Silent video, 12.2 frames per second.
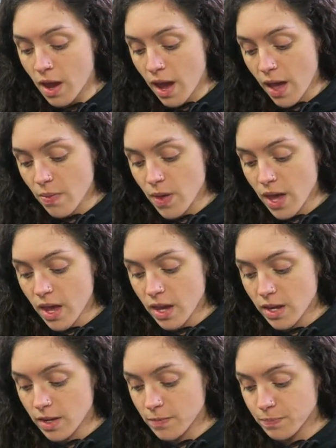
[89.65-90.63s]
And
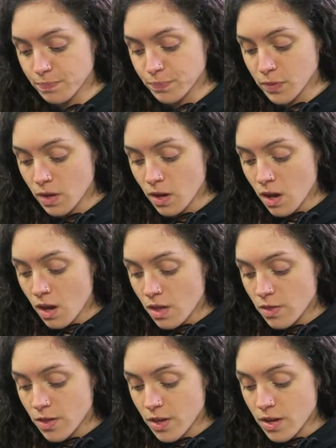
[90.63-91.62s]
then
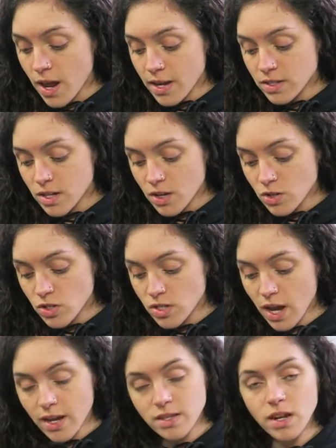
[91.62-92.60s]
the next
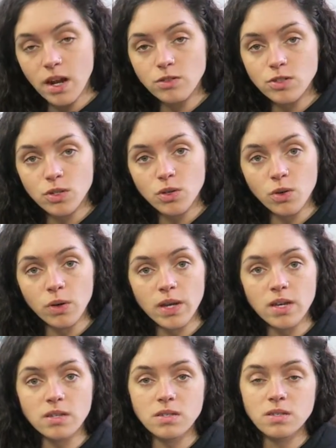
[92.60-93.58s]
exercise that I'll do
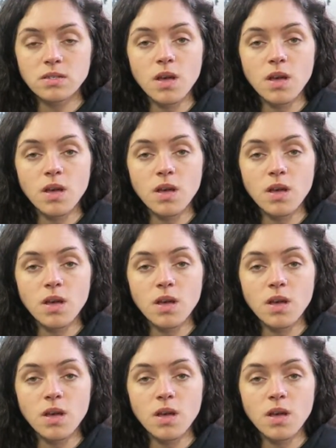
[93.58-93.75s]
is